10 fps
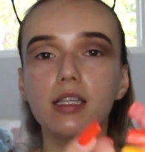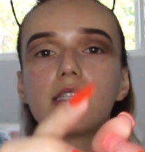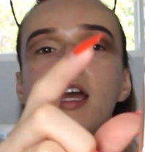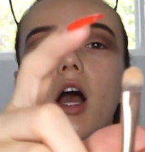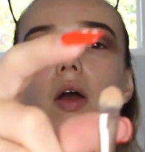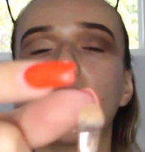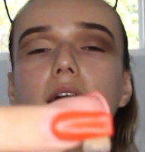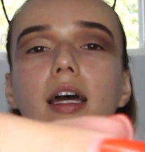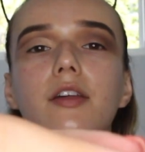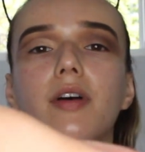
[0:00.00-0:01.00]
See how it
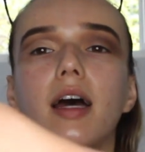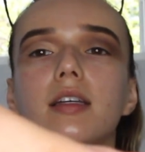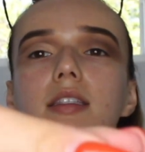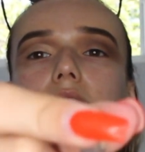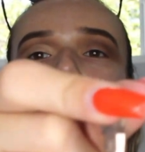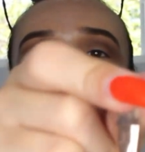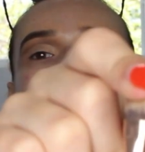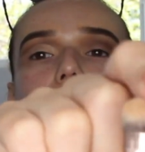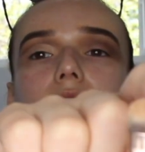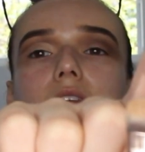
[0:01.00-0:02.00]
kind of has like a
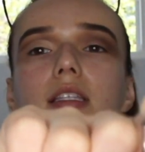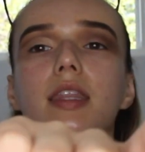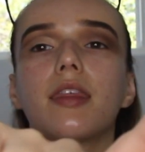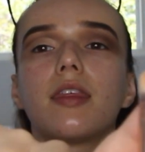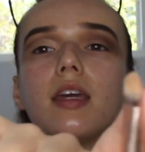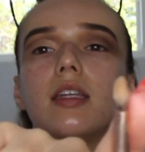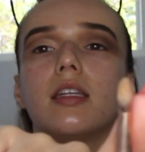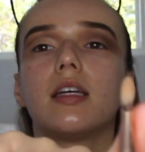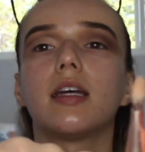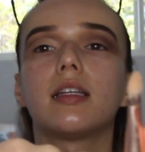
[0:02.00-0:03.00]
very
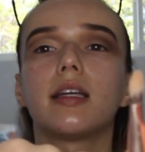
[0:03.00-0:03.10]
thin